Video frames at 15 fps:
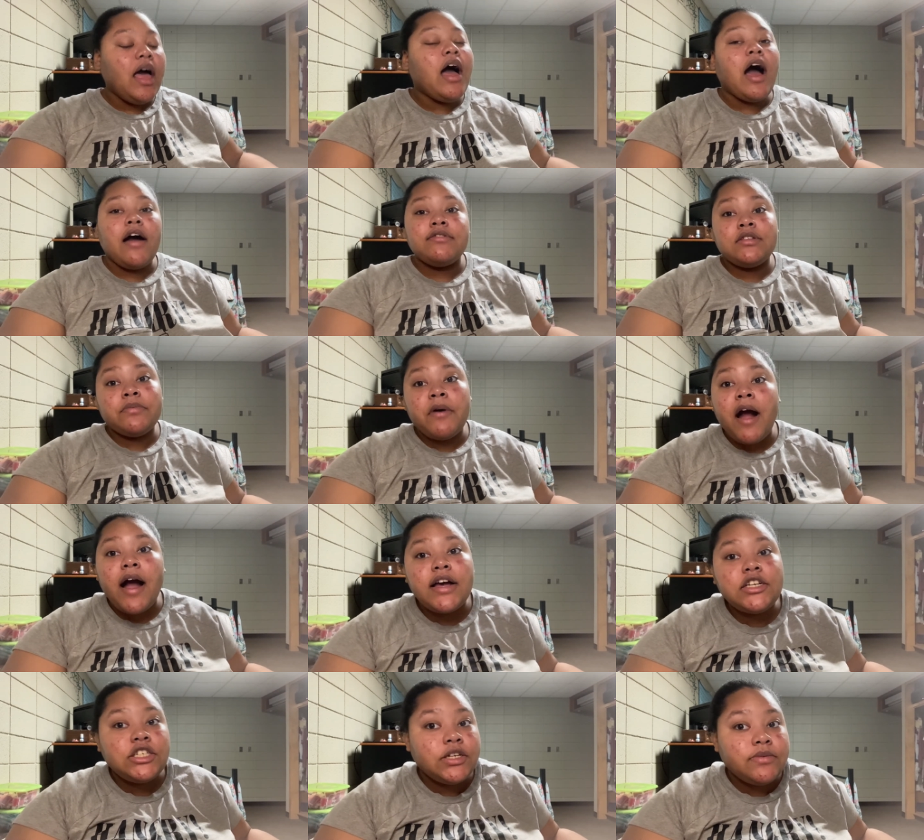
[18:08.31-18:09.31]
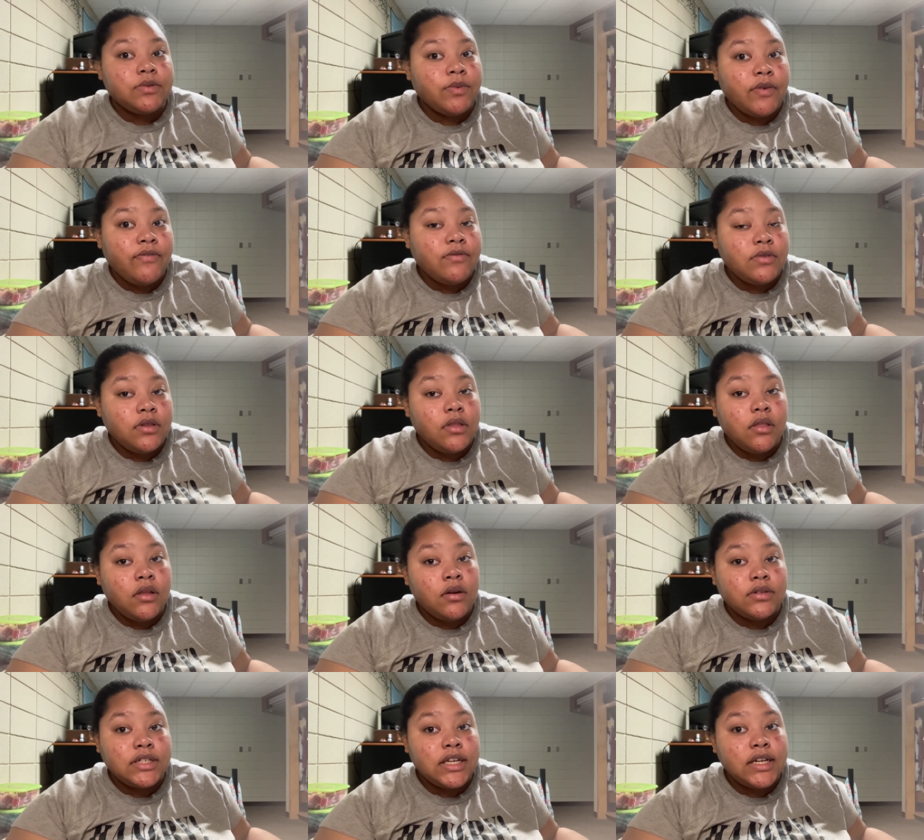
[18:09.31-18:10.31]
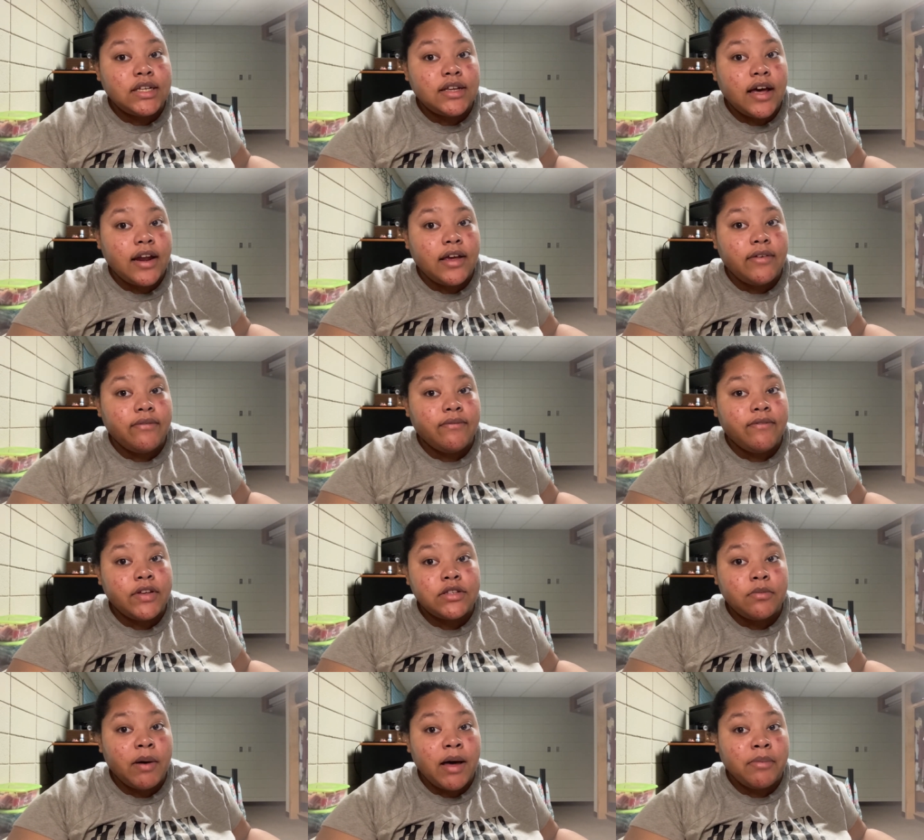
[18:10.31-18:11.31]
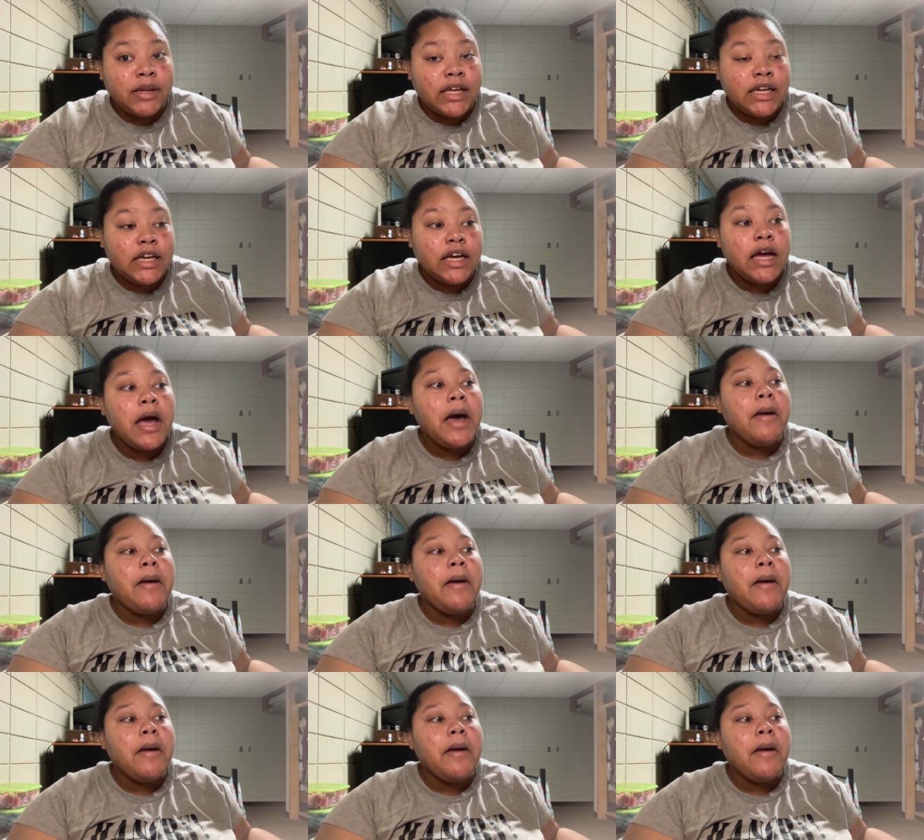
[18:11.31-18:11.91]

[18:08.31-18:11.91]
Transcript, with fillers: I was surprised she was with little teeny tiny Fizzle Pop Lini,